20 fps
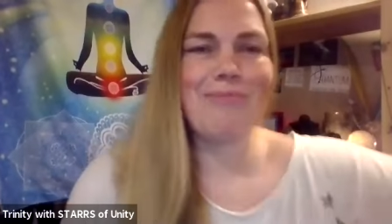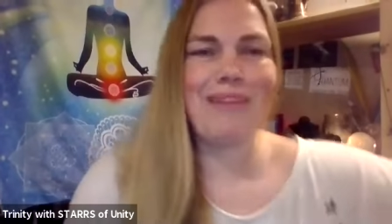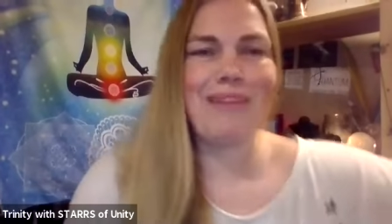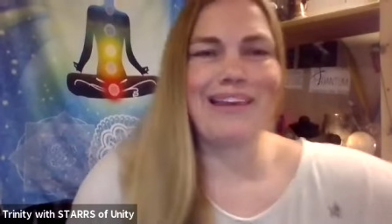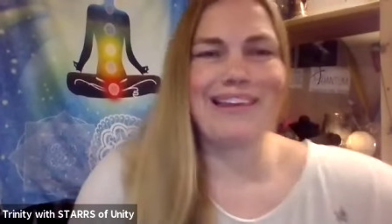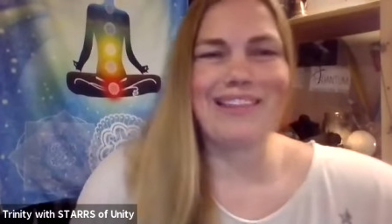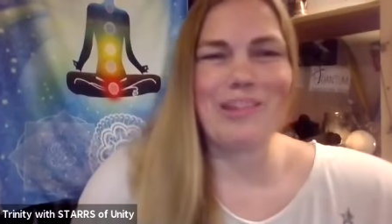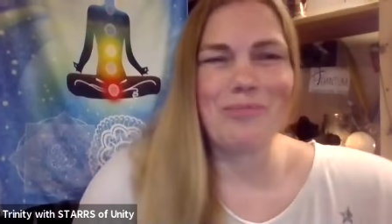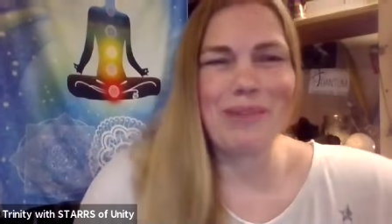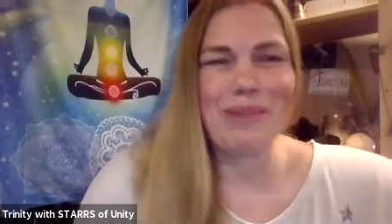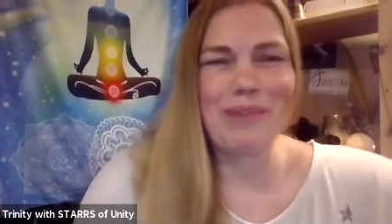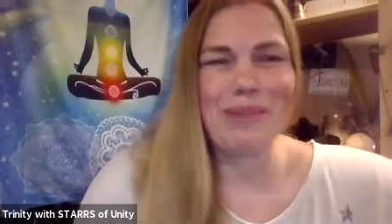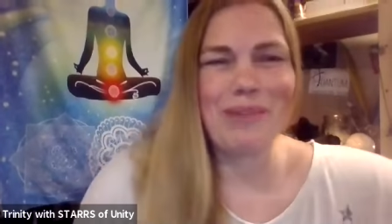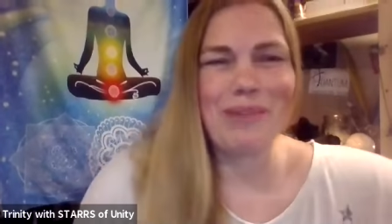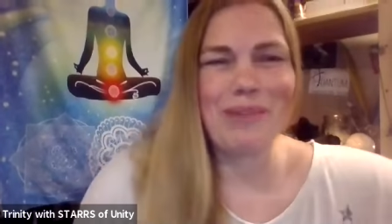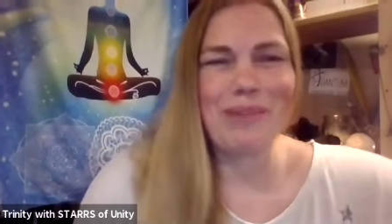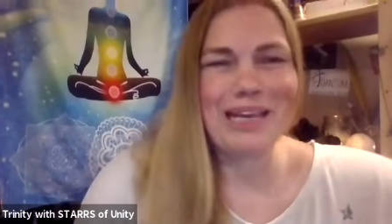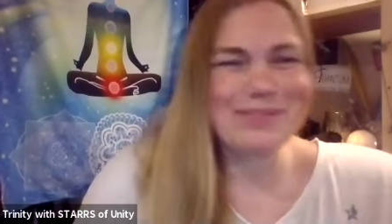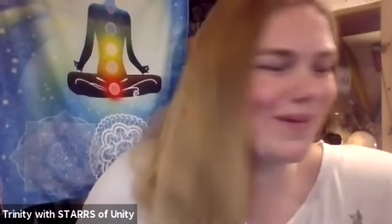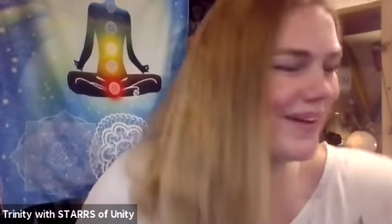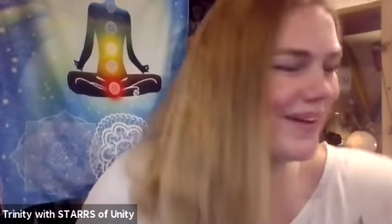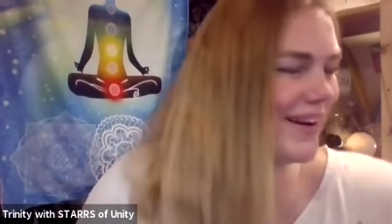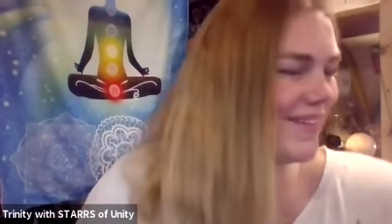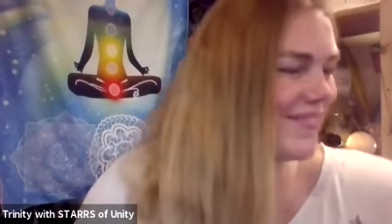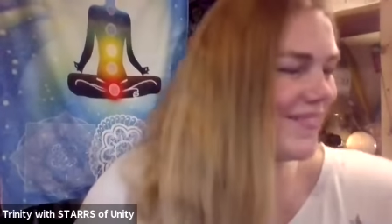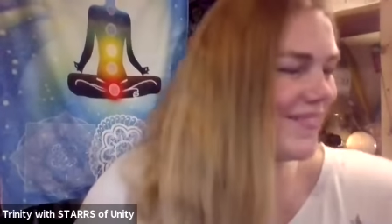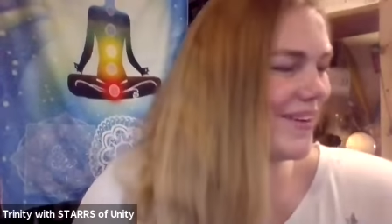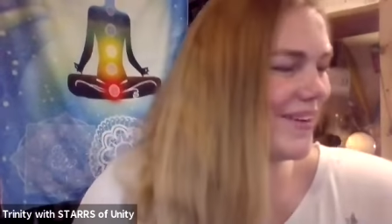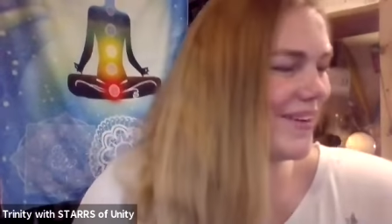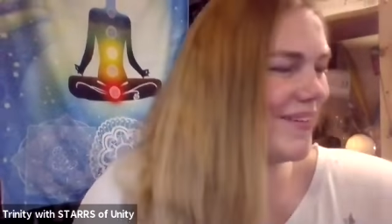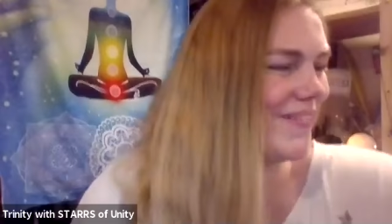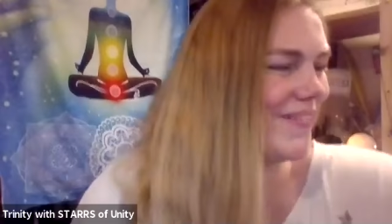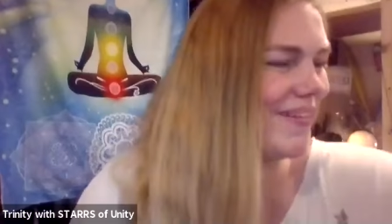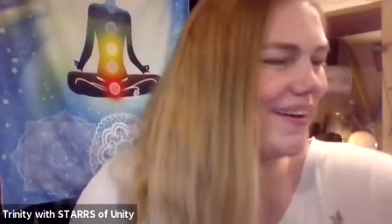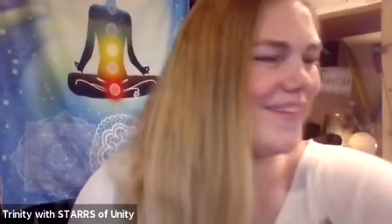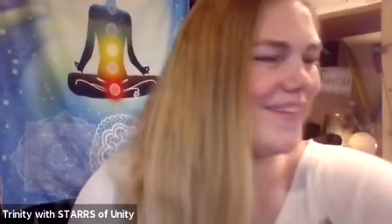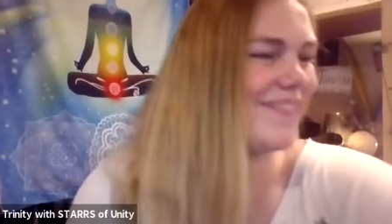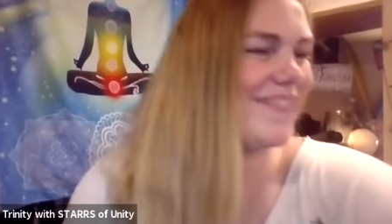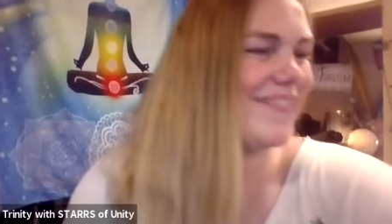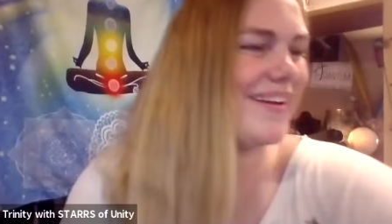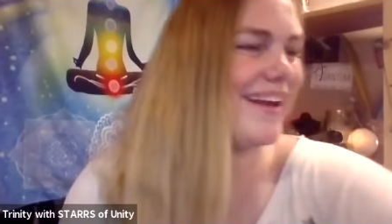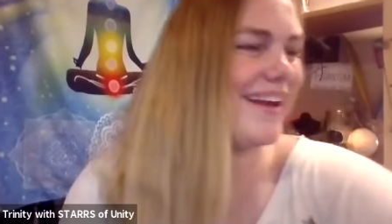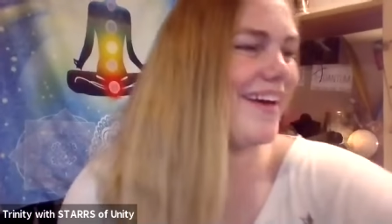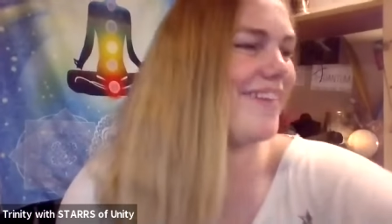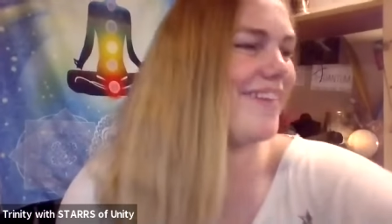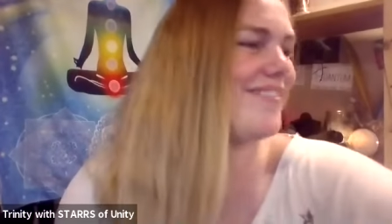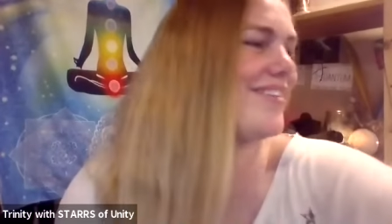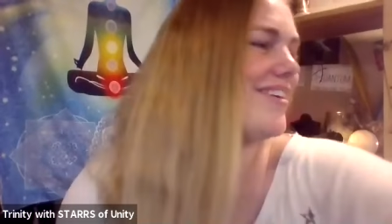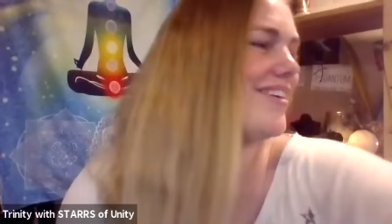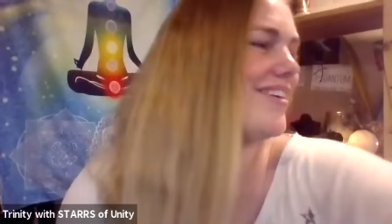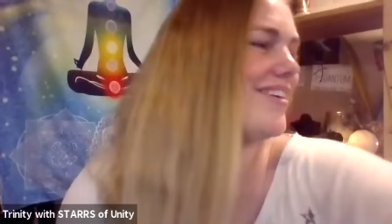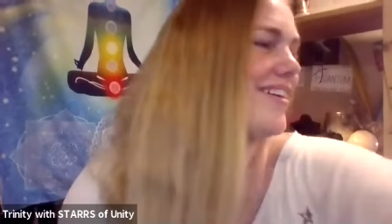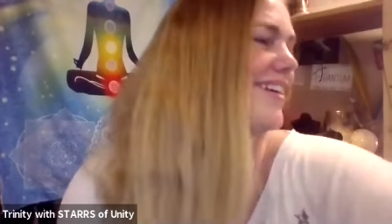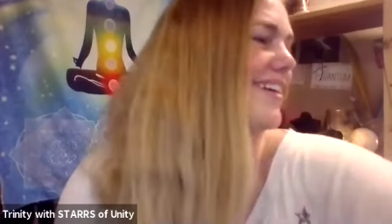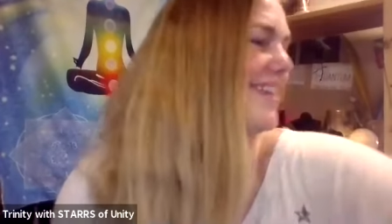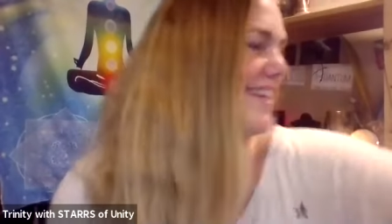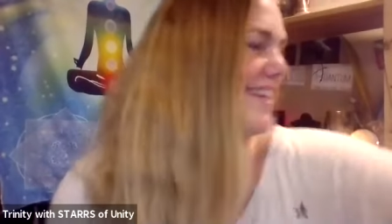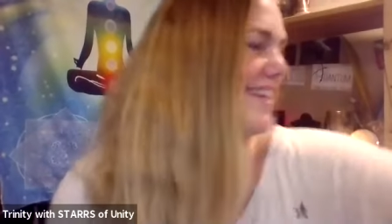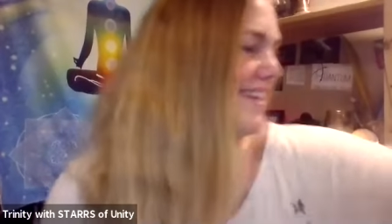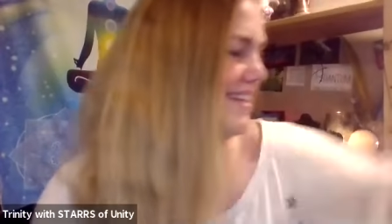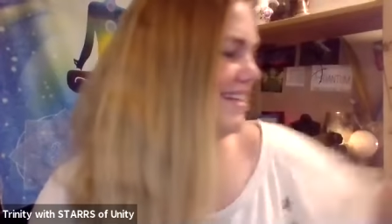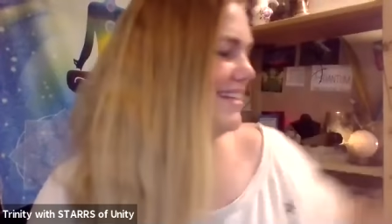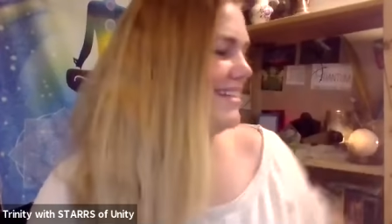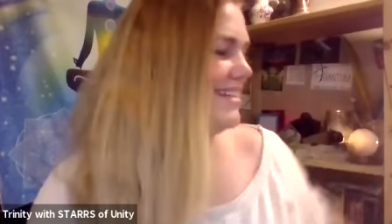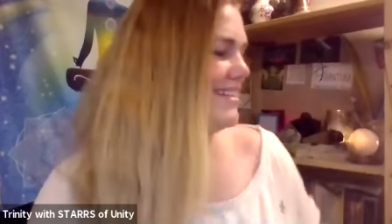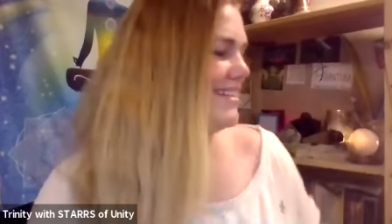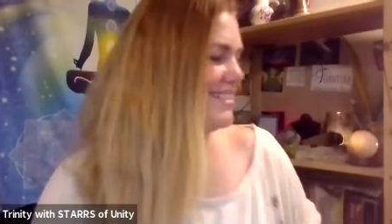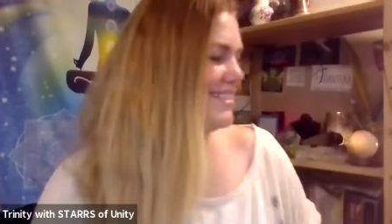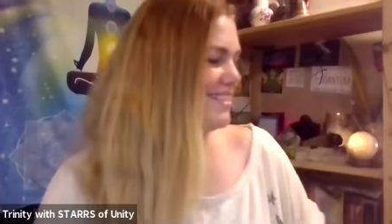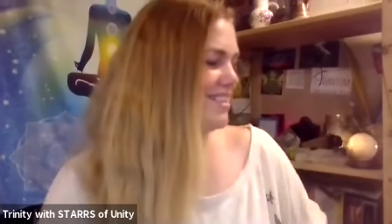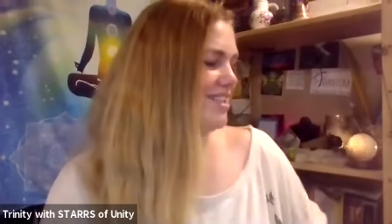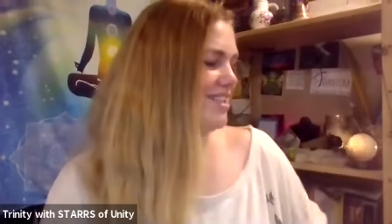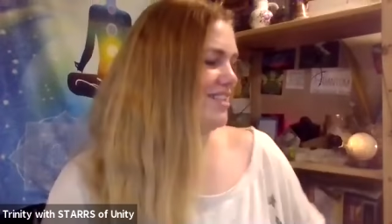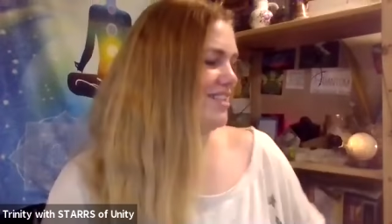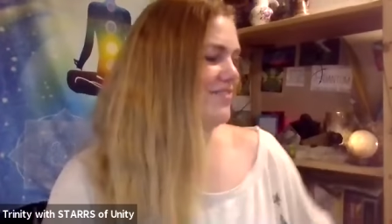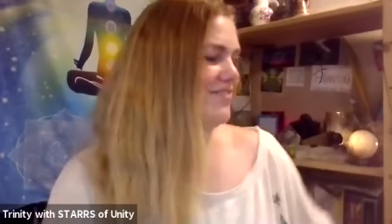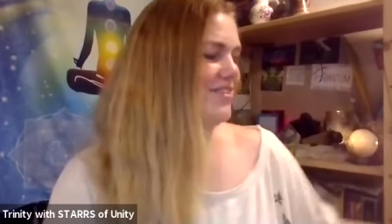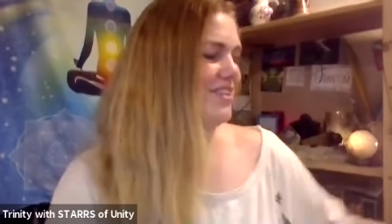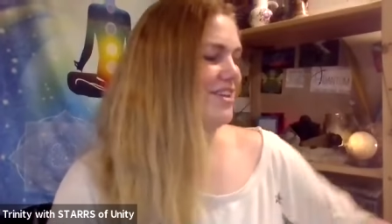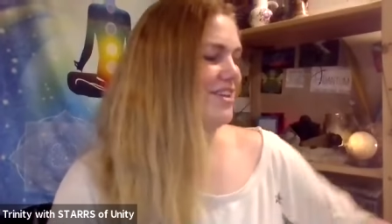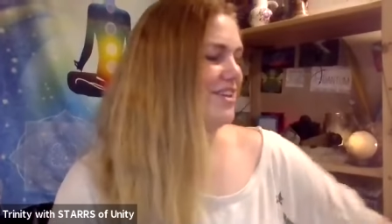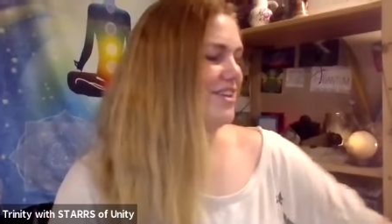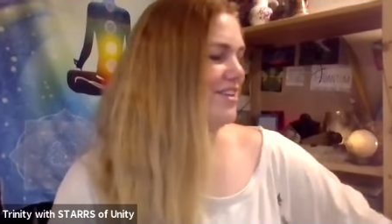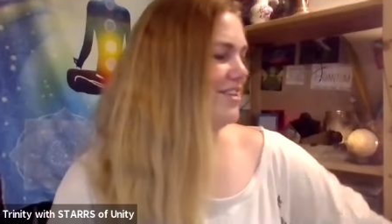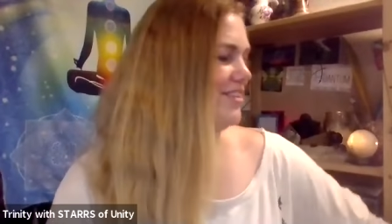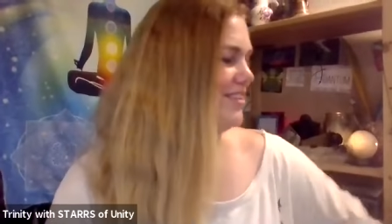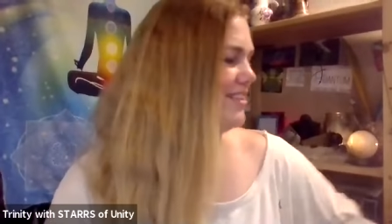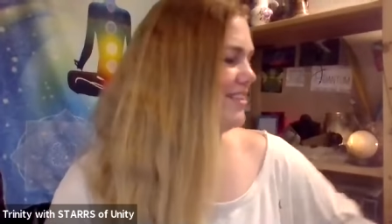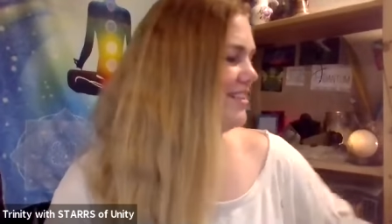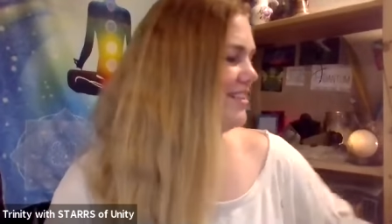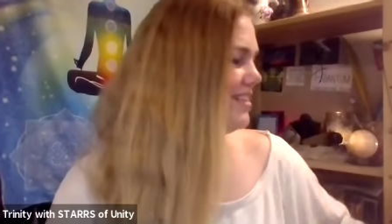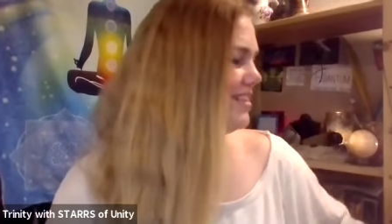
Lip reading: make it a baseball, whatever is good for you.